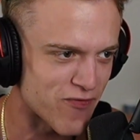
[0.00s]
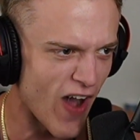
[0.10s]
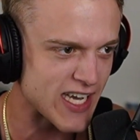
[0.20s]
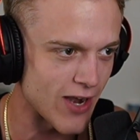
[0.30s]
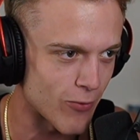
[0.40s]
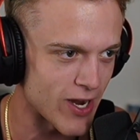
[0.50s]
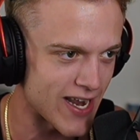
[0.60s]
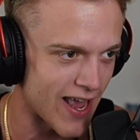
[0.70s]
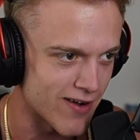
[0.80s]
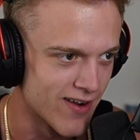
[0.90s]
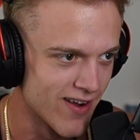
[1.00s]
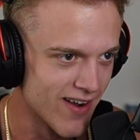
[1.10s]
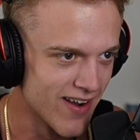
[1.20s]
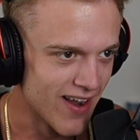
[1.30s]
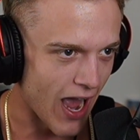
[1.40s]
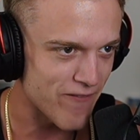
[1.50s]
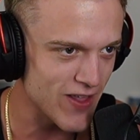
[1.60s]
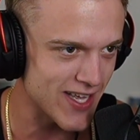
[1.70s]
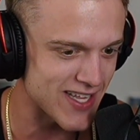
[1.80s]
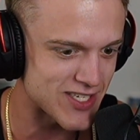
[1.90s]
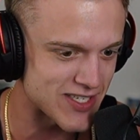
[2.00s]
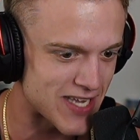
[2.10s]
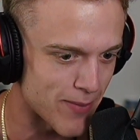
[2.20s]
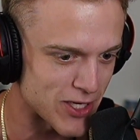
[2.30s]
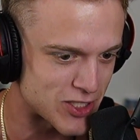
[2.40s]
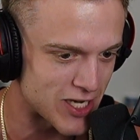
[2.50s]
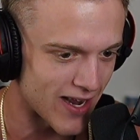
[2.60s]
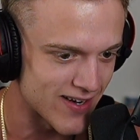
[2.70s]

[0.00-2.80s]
fucking read it? I feel like this is dumb as shit.